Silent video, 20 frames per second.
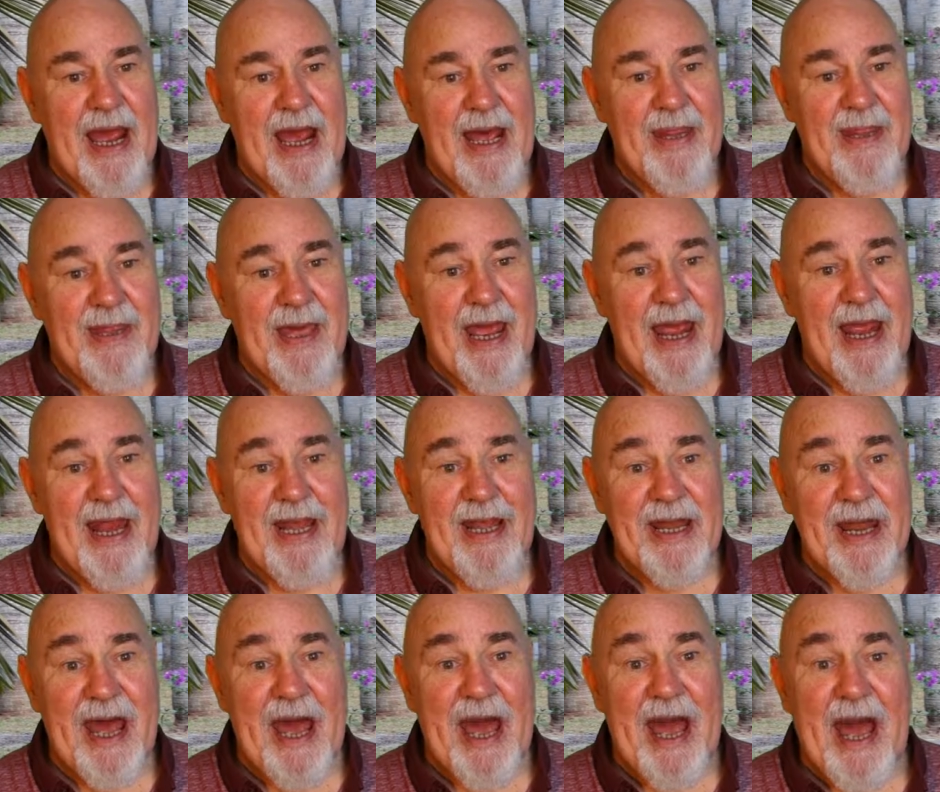And
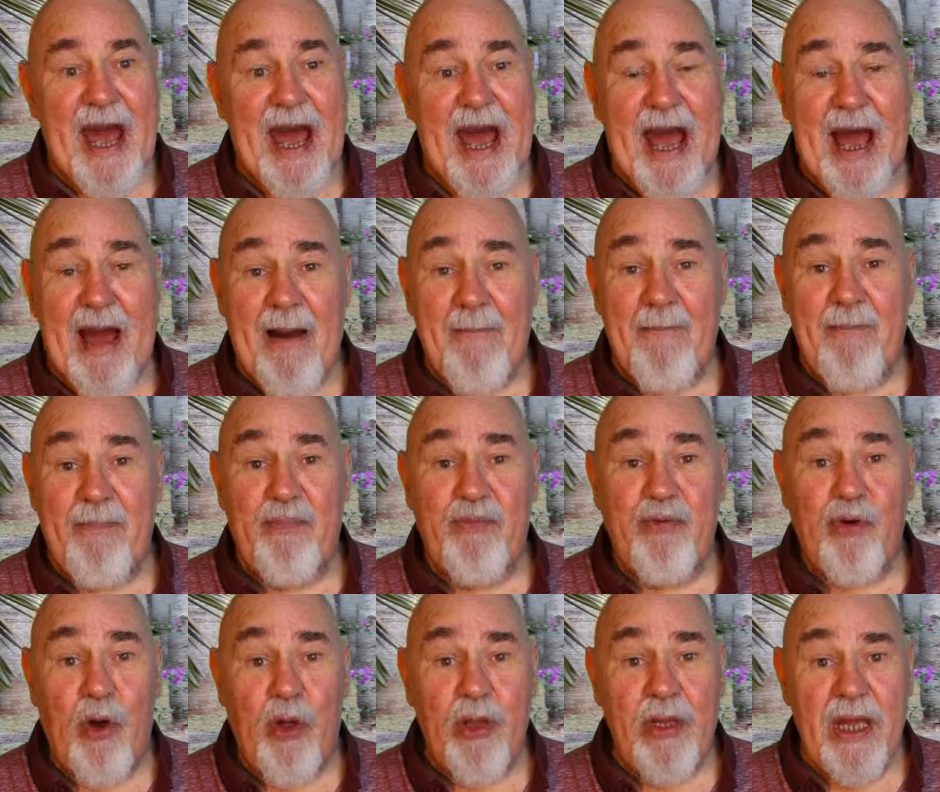then I
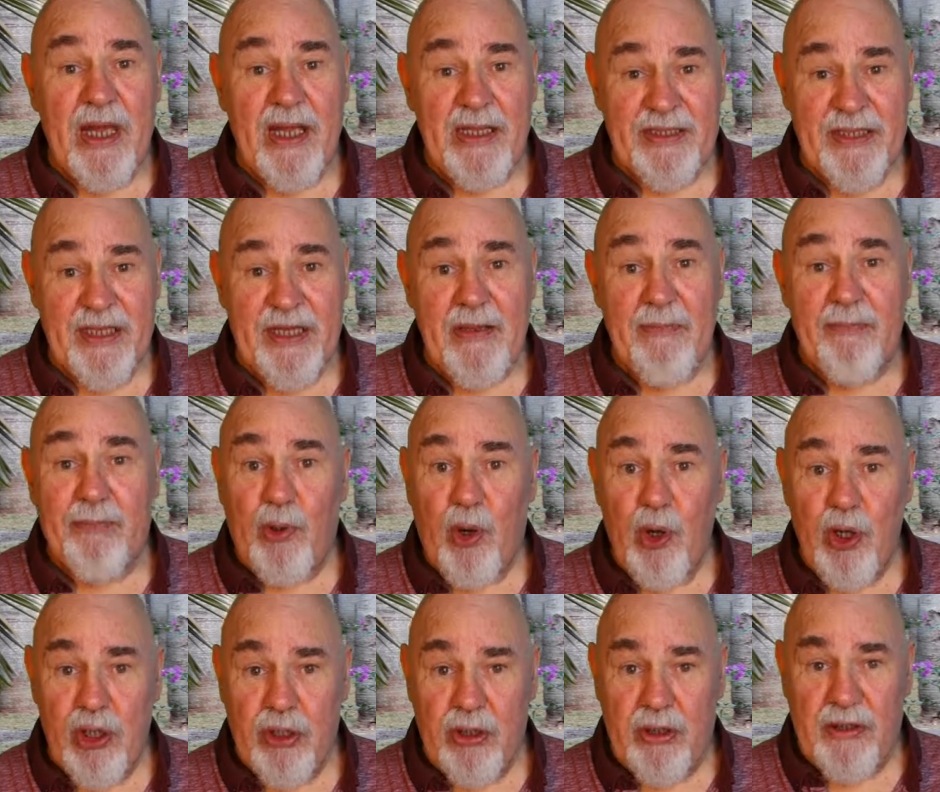brought that to the
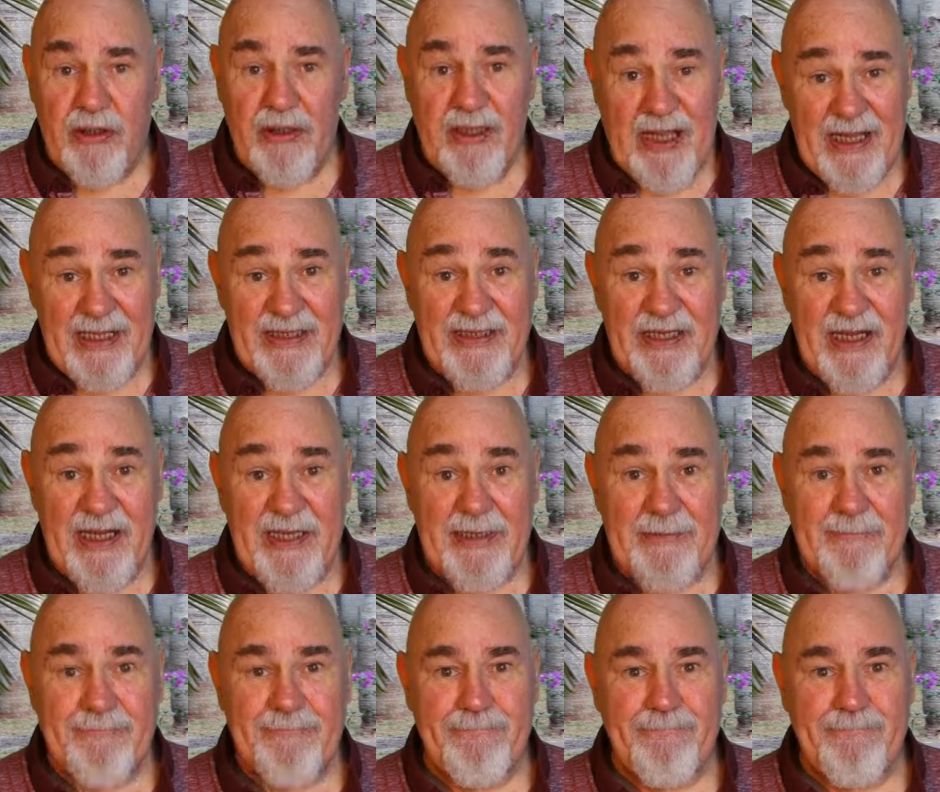boil last night.